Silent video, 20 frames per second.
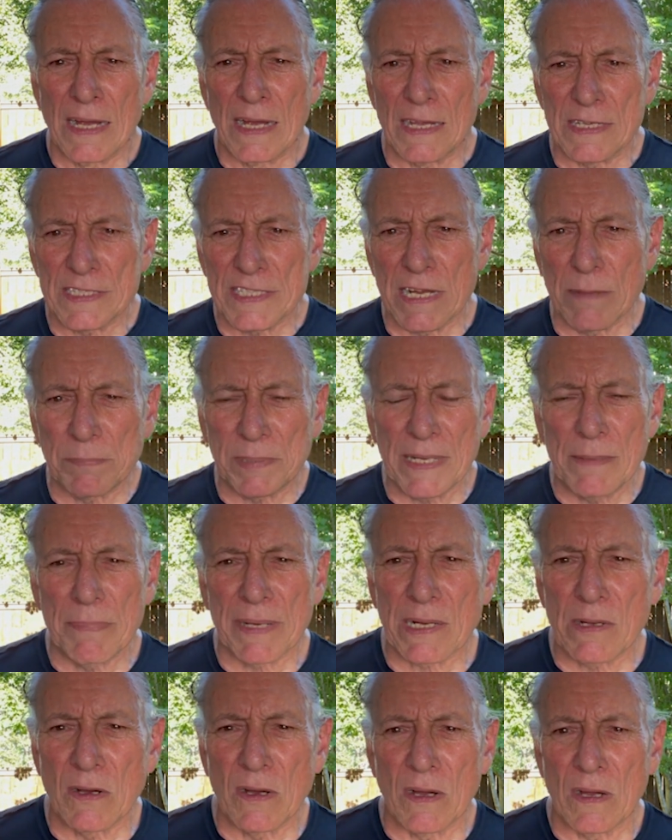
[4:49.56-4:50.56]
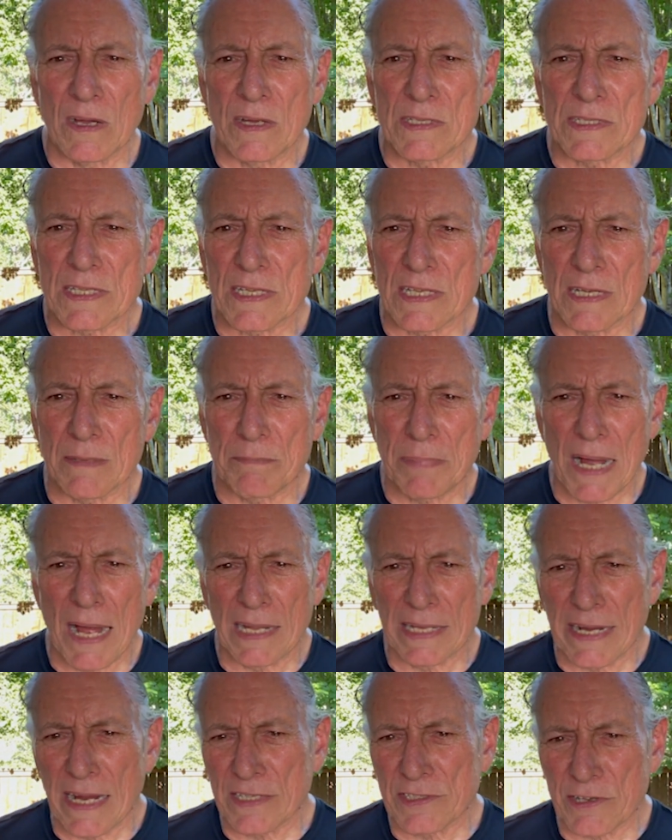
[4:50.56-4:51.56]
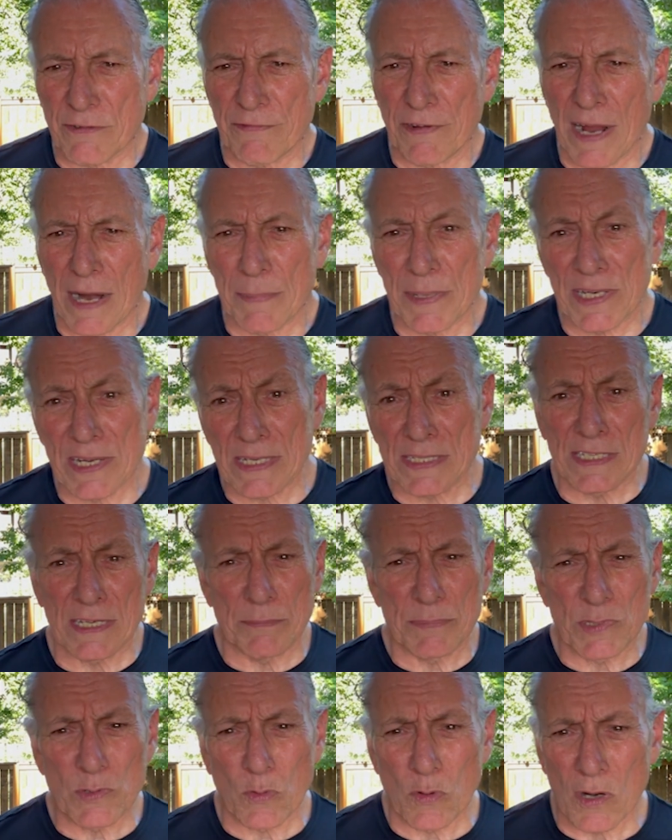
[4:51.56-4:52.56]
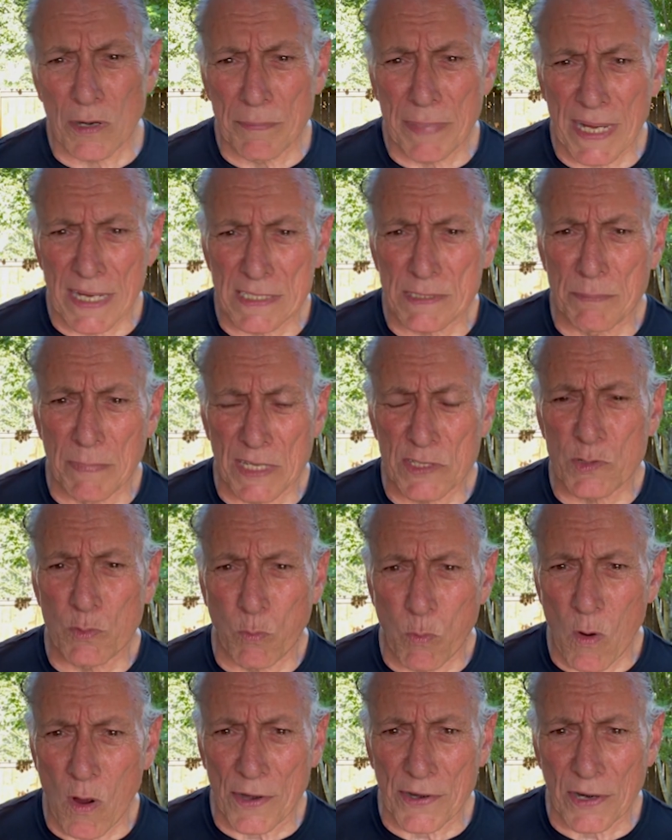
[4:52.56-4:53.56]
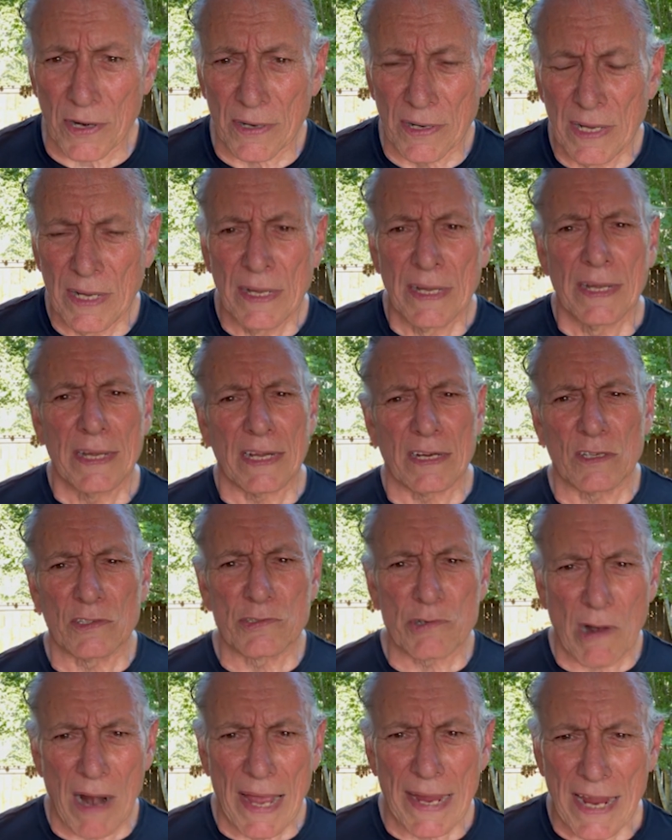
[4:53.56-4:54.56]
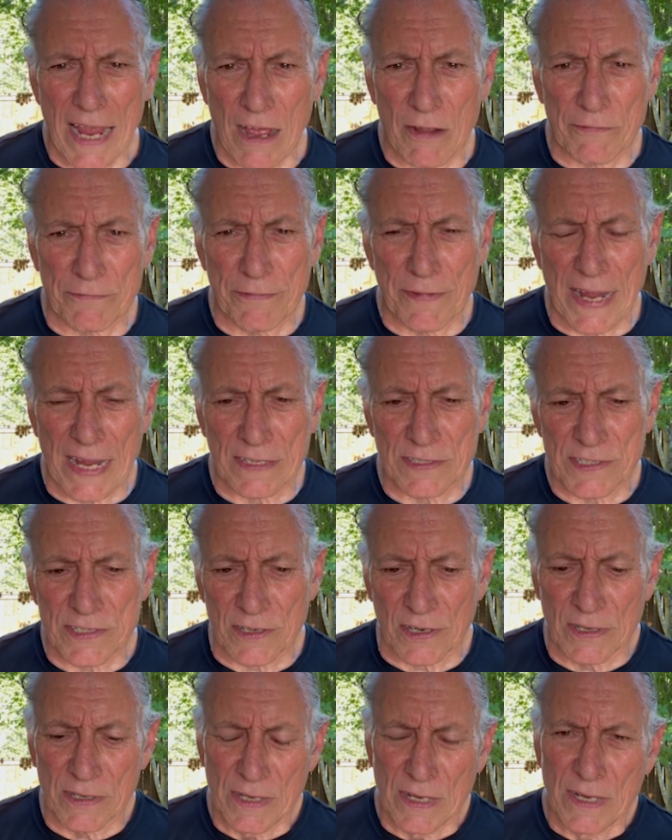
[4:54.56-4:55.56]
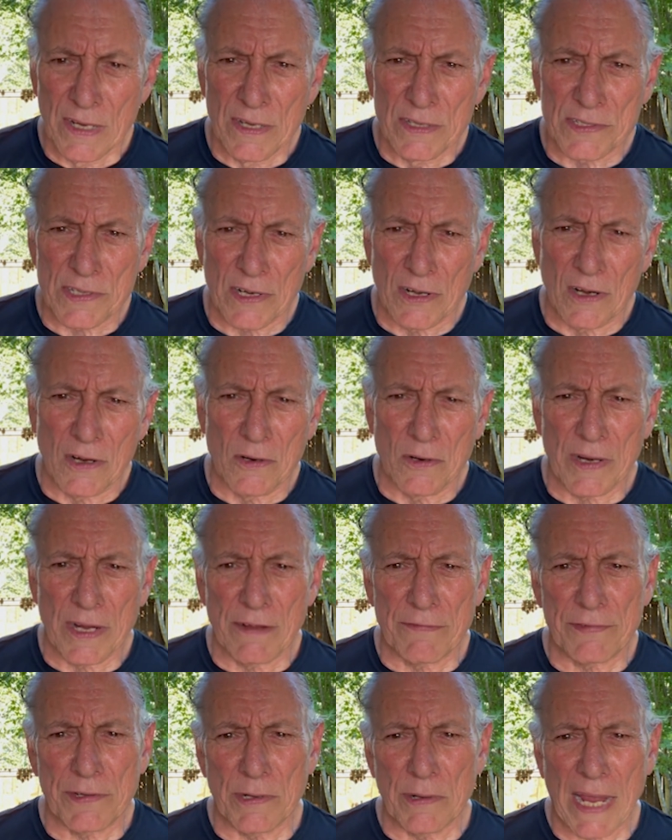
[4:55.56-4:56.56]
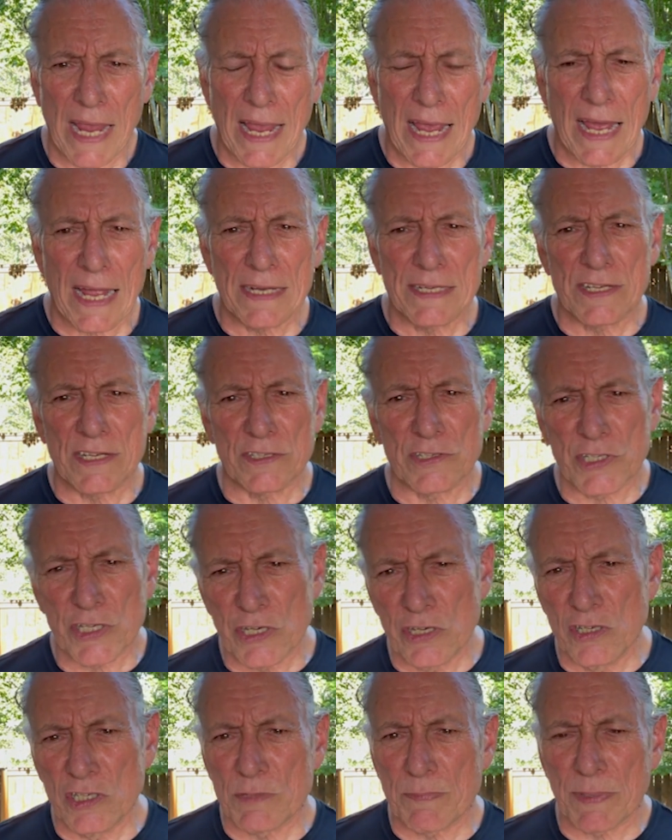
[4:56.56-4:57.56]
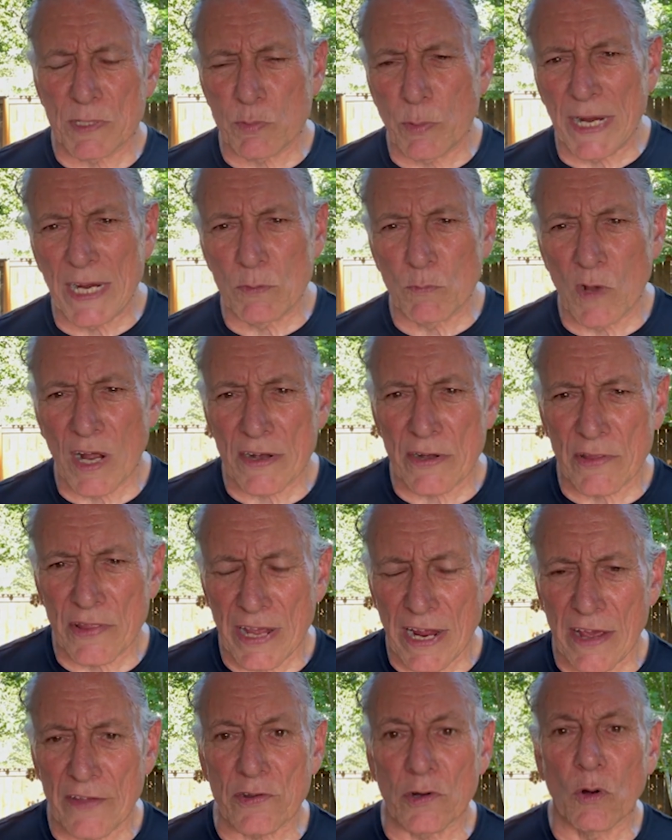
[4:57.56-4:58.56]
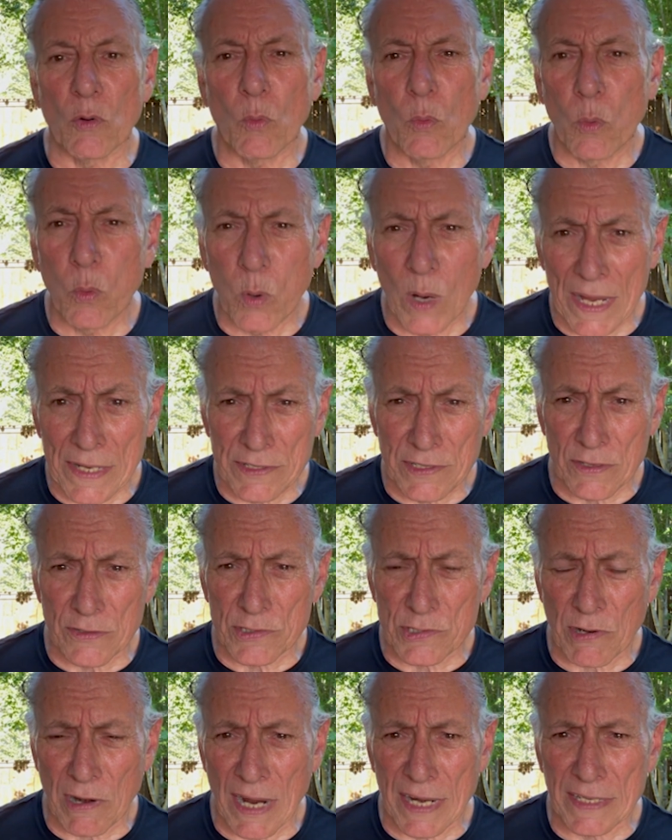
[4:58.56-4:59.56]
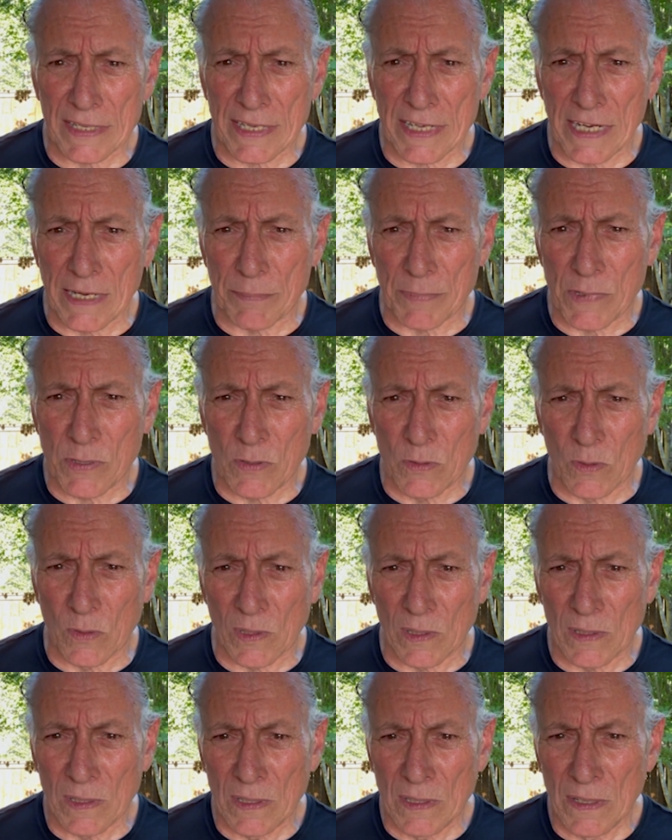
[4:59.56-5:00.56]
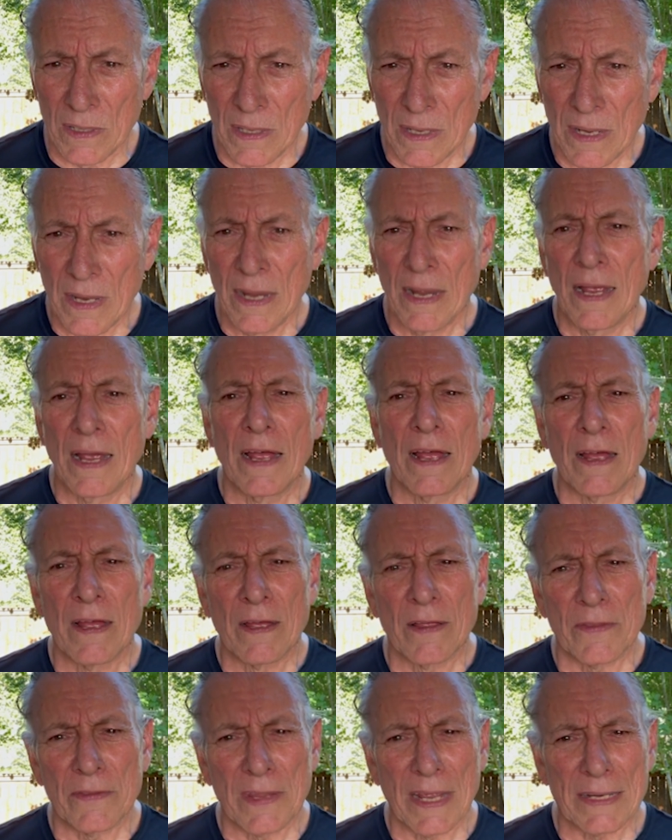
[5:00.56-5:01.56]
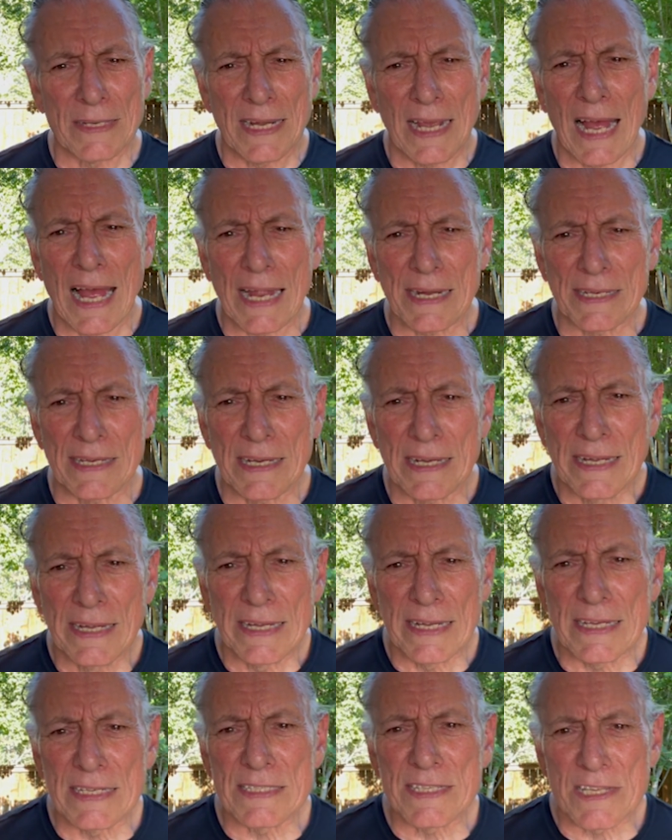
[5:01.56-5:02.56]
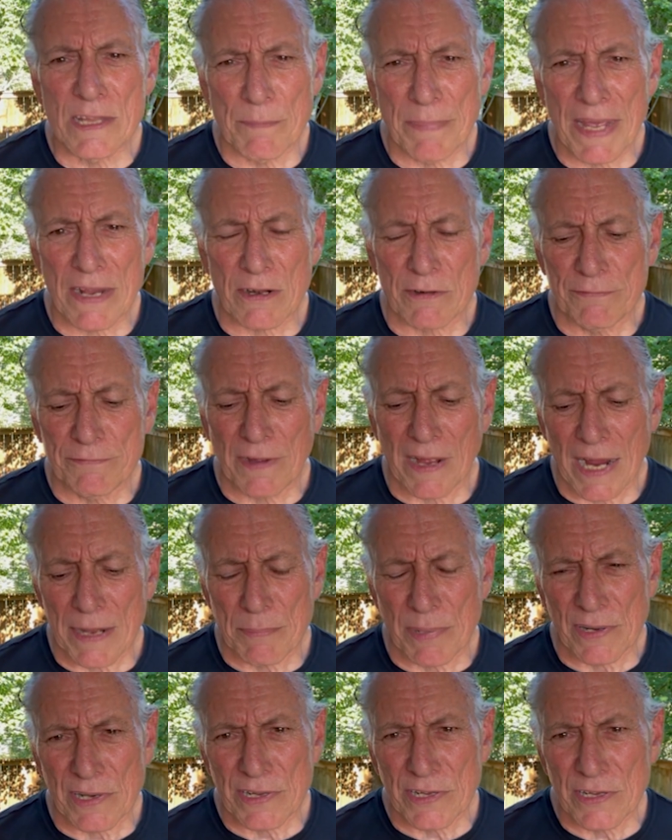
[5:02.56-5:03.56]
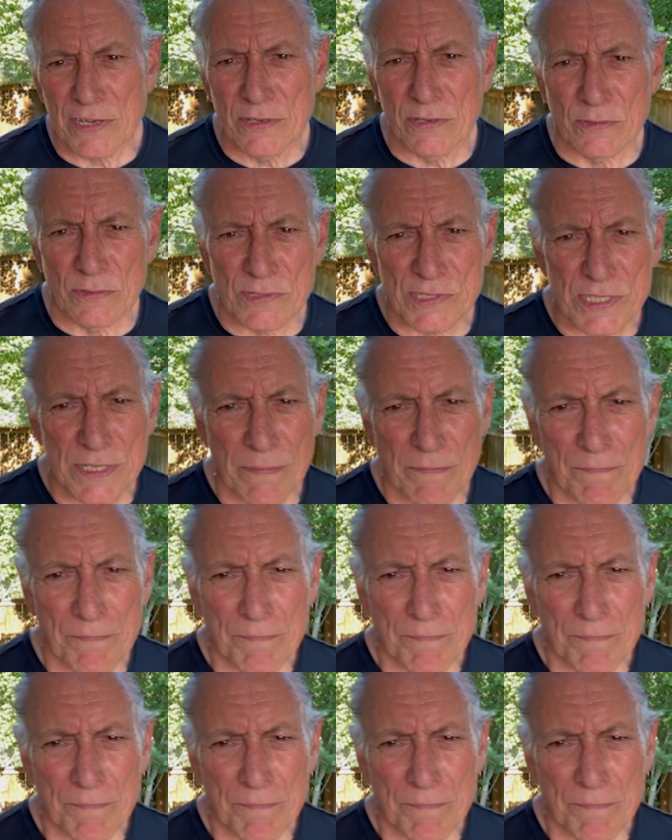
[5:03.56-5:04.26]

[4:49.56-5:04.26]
simply because the polyester fiber doesn't absorb as much water. It'll dry out faster. So if you had to choose between one or the other when you're trying to keep cool, then cotton is the better fiber to use.